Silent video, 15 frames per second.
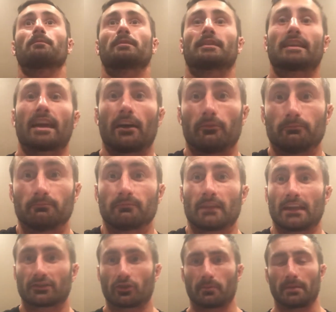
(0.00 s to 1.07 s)
Now,
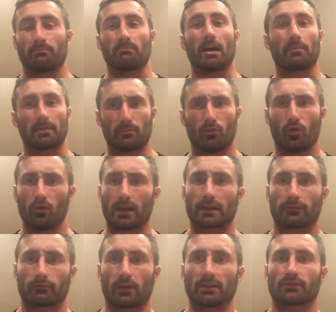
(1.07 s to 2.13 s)
it's going to be a bit more like
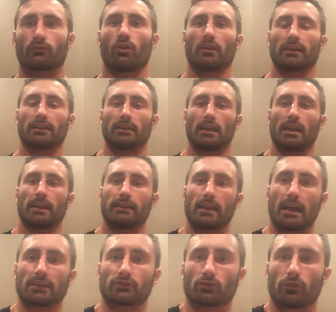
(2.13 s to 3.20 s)
a front squat in
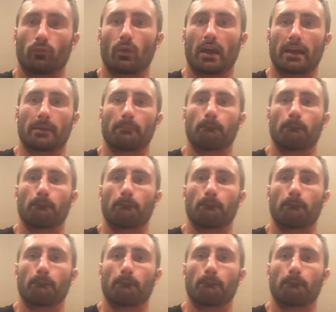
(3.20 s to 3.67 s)
that sort of way.